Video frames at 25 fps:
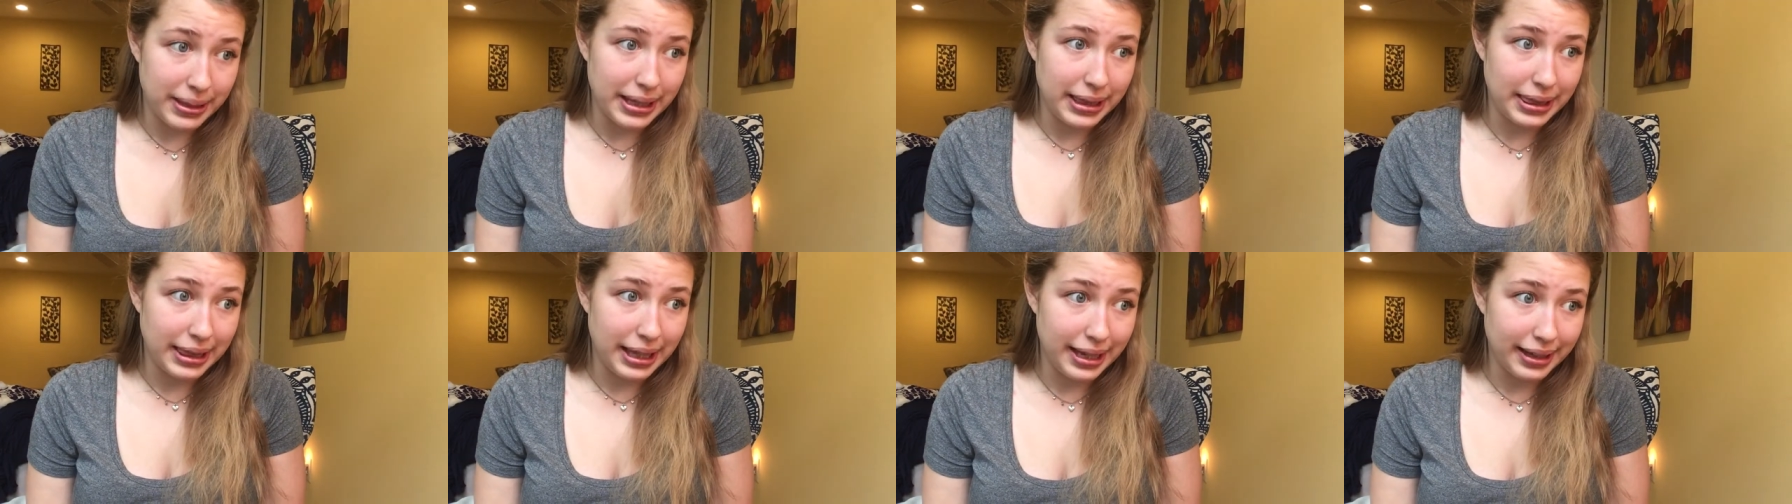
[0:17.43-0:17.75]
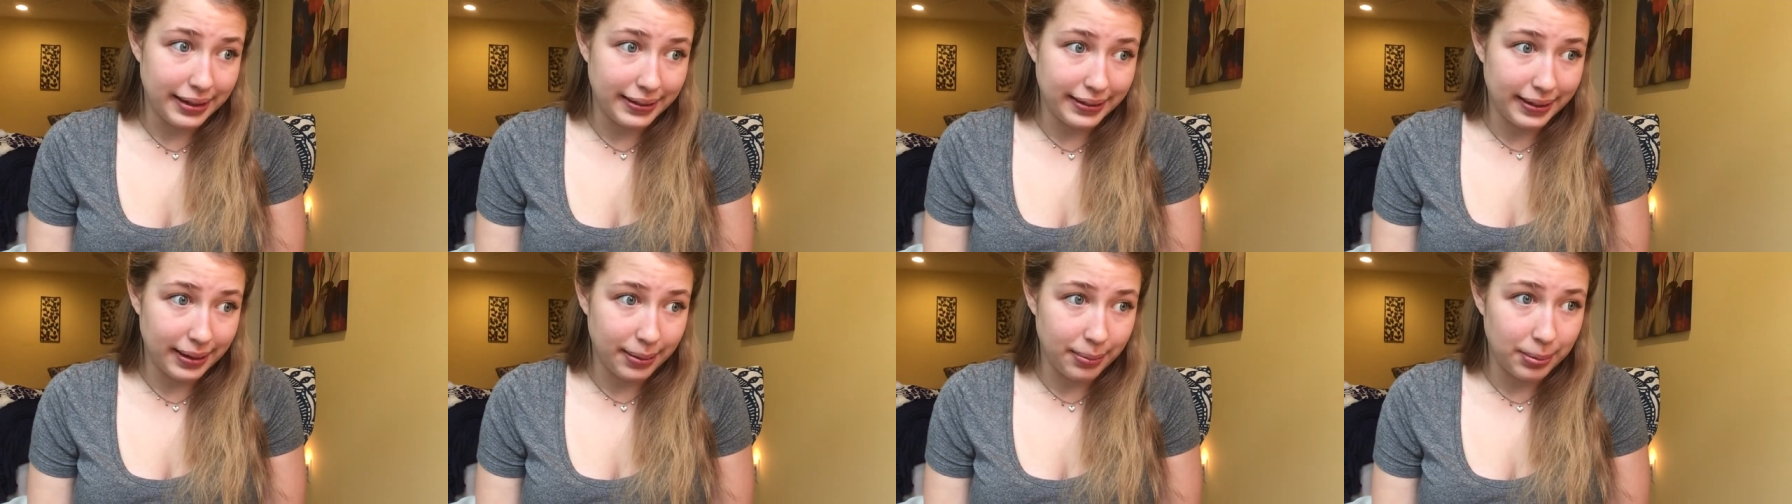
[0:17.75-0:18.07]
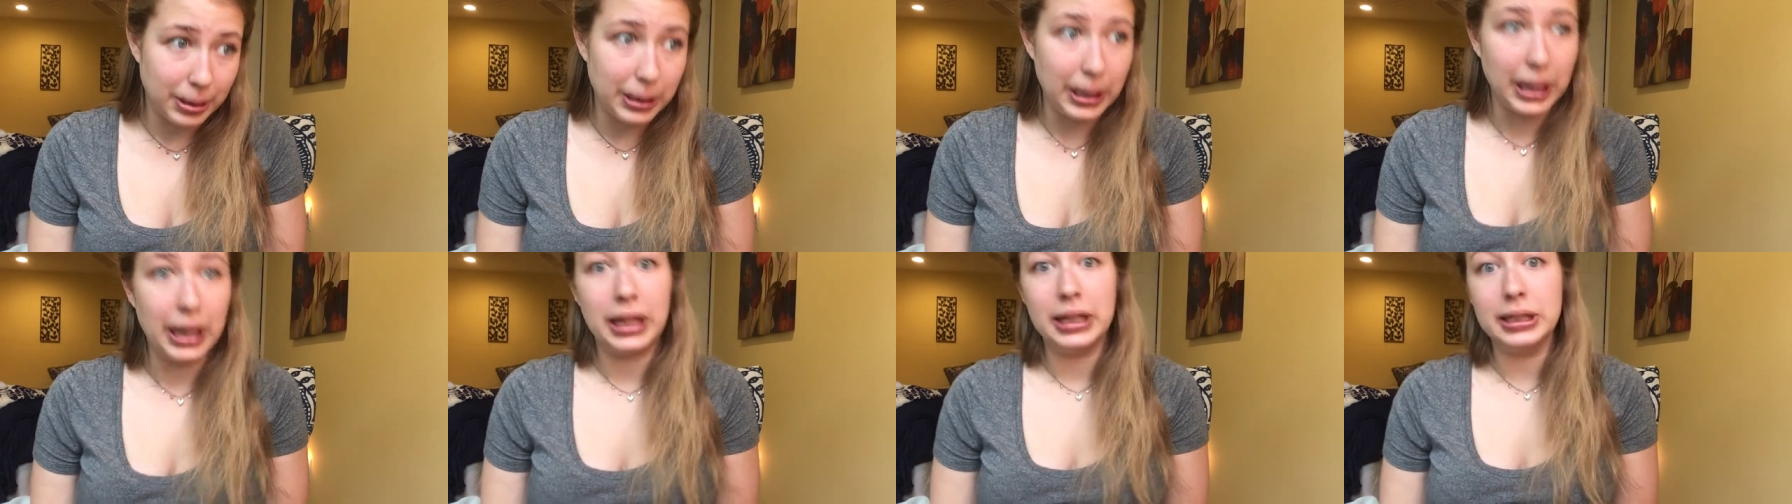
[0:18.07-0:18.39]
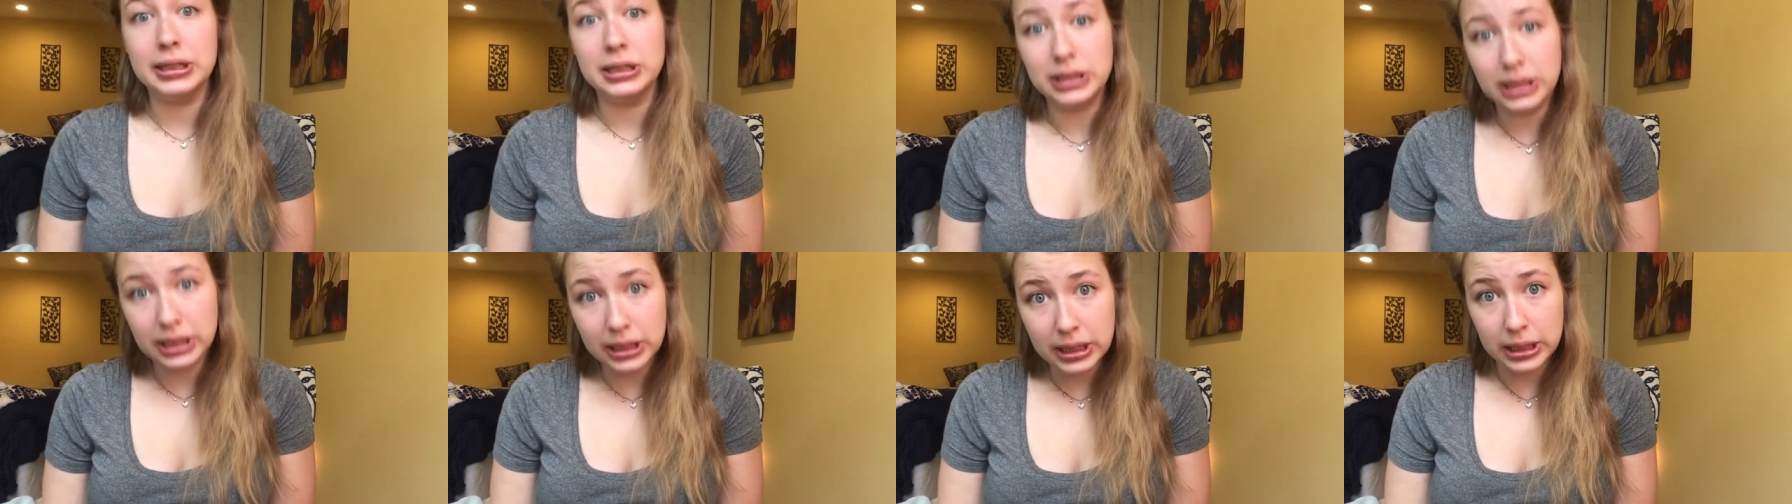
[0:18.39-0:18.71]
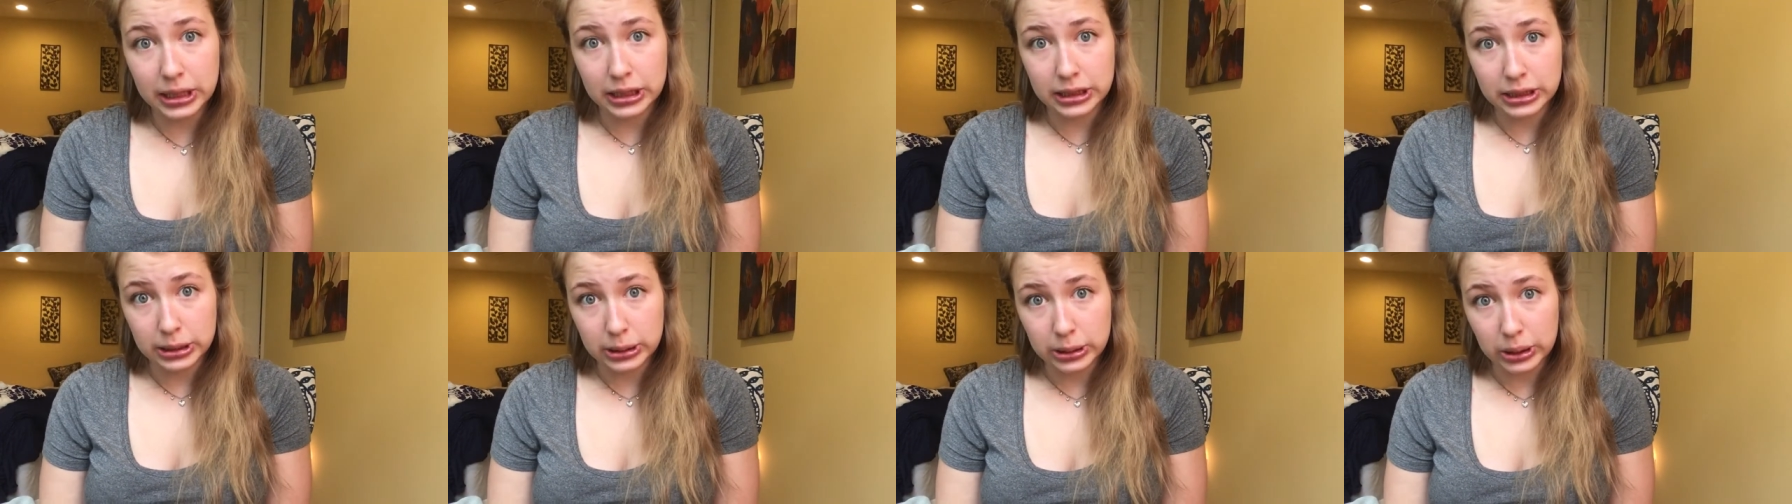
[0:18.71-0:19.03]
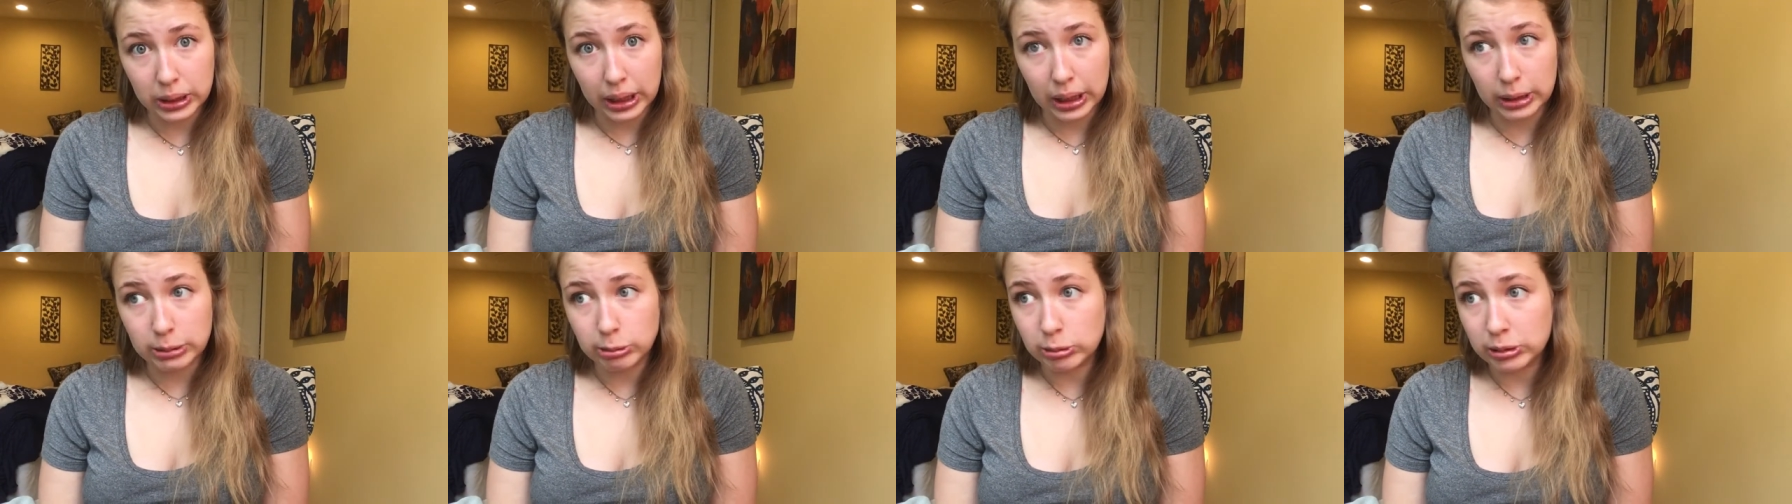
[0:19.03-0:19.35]
and last summer I just started
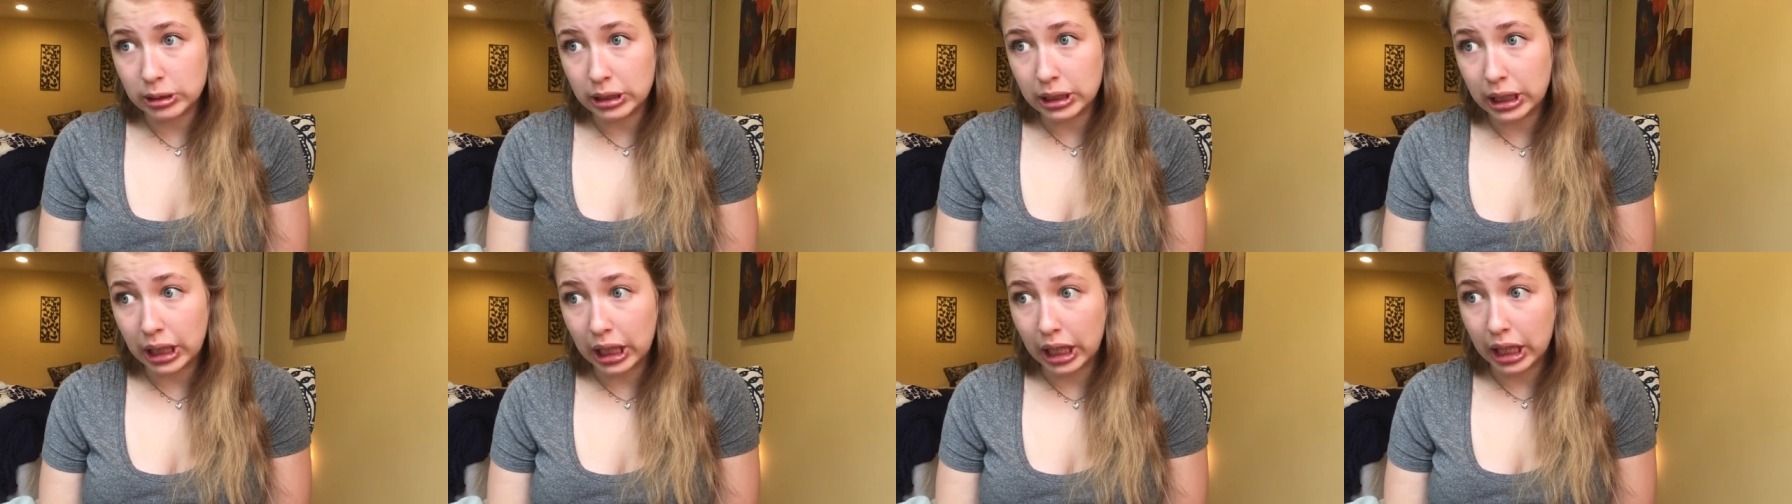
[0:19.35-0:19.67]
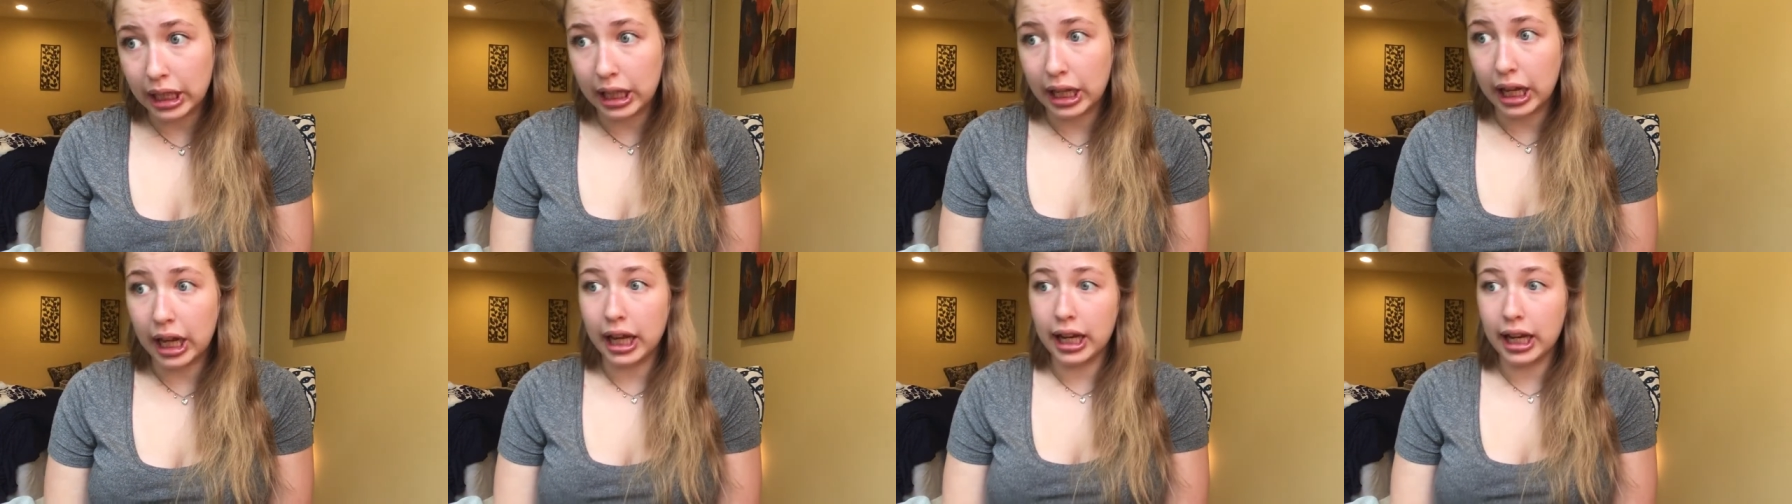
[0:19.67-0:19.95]
recovery and